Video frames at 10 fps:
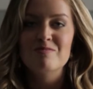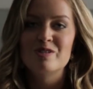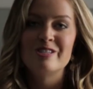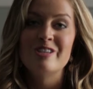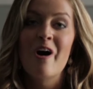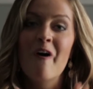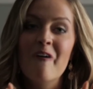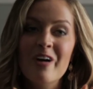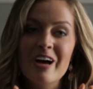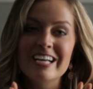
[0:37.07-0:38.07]
am
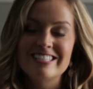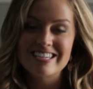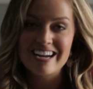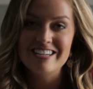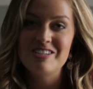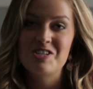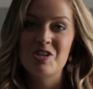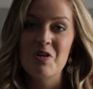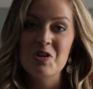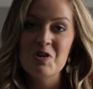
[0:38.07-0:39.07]
so excited to
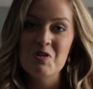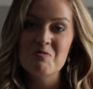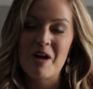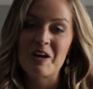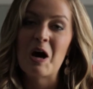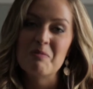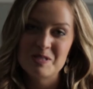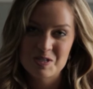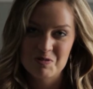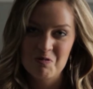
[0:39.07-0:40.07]
show you my
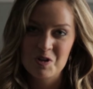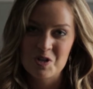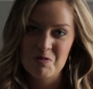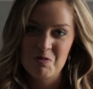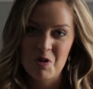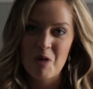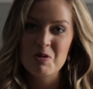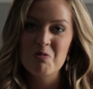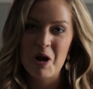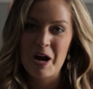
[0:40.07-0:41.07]
competition wardrobe and what I'll
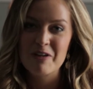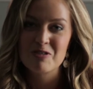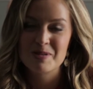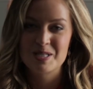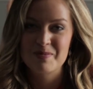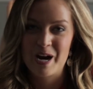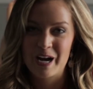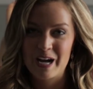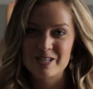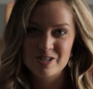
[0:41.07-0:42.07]
be wearing for Miss
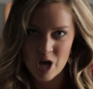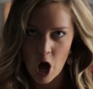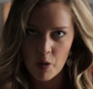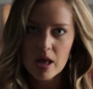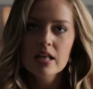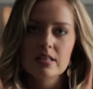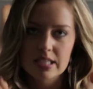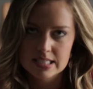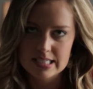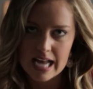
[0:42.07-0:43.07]
America. So,
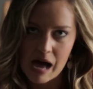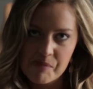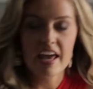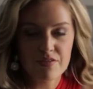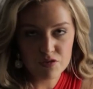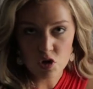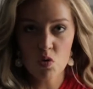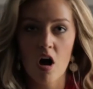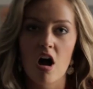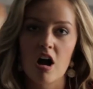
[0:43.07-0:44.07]
listen up. If
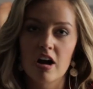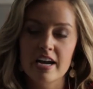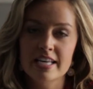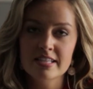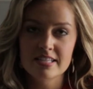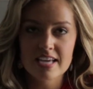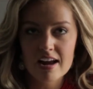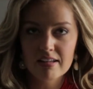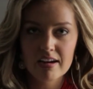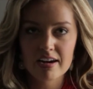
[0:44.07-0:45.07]
you are in the
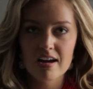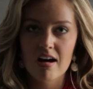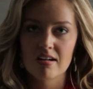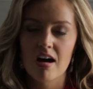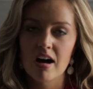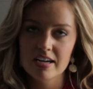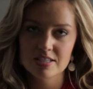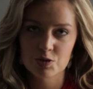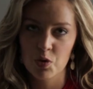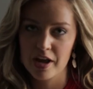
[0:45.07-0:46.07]
Seattle area on
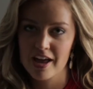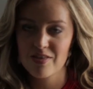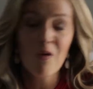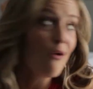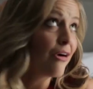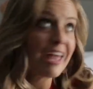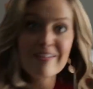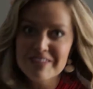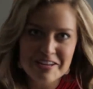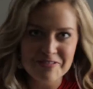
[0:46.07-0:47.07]
August 20th, or
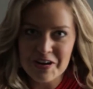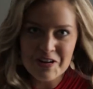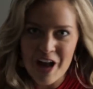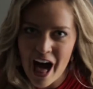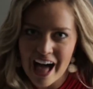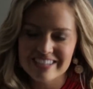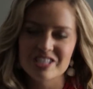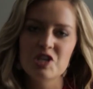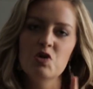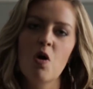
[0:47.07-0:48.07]
even if you're not,
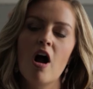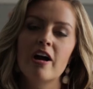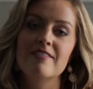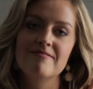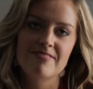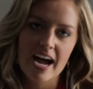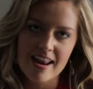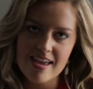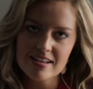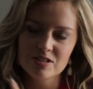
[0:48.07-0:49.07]
you are
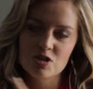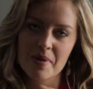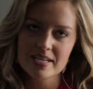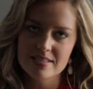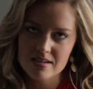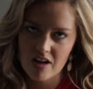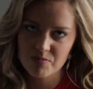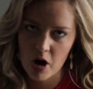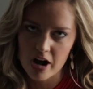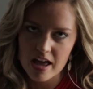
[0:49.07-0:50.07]
invited to my
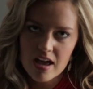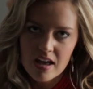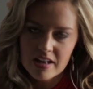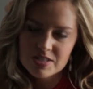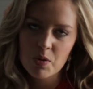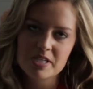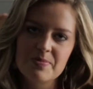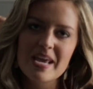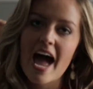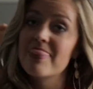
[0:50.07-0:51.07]
send-off party. It's going
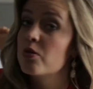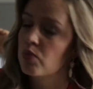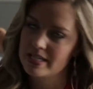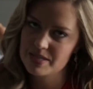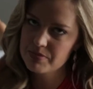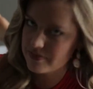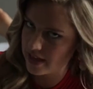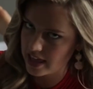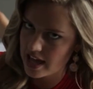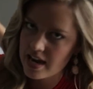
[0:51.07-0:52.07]
to be at the Renton
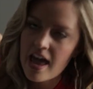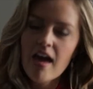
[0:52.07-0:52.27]
Pavilion,